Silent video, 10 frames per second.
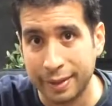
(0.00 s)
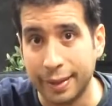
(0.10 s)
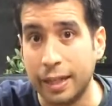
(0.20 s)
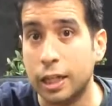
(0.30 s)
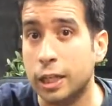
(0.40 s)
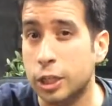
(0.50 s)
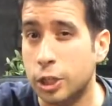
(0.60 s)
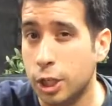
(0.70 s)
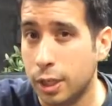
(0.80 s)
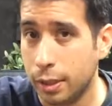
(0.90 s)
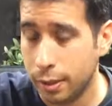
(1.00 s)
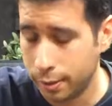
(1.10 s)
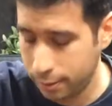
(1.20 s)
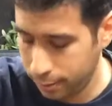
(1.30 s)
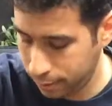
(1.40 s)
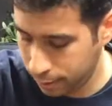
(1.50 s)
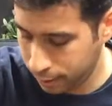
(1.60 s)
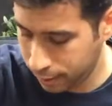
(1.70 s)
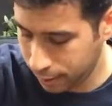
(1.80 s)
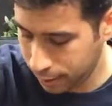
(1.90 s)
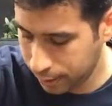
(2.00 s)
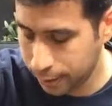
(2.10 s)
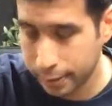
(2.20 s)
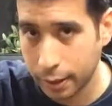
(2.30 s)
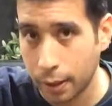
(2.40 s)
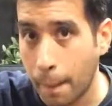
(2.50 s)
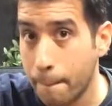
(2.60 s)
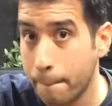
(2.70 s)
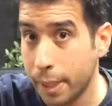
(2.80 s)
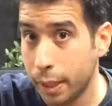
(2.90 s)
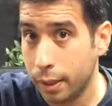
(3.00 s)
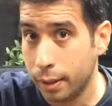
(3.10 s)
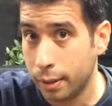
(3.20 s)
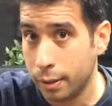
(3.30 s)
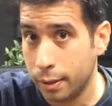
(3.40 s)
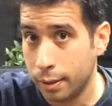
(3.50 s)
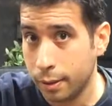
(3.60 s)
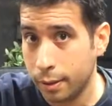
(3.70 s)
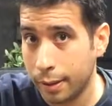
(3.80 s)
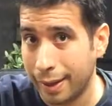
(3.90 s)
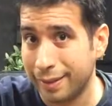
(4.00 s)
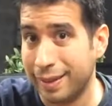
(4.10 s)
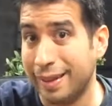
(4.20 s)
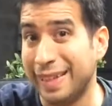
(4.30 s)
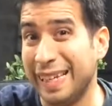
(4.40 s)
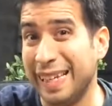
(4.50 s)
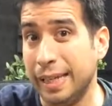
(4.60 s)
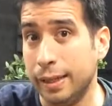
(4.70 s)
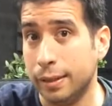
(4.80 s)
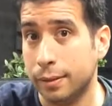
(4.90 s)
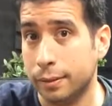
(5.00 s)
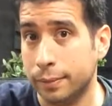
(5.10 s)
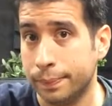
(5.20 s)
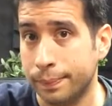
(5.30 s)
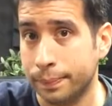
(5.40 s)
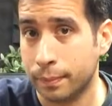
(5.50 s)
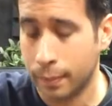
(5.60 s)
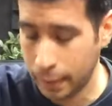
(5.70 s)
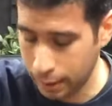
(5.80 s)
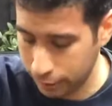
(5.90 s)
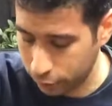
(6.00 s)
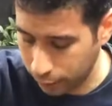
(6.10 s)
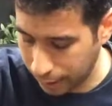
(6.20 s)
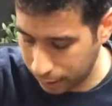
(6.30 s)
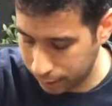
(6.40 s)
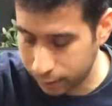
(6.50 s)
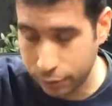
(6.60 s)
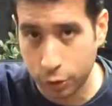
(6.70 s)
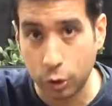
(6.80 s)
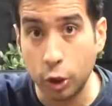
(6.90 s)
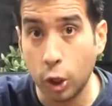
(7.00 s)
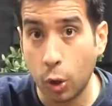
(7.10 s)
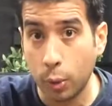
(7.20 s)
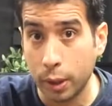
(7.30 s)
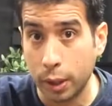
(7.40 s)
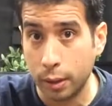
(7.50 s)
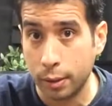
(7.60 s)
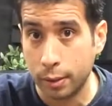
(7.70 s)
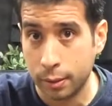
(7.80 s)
then G, then B, and then E. So again, this is your low E,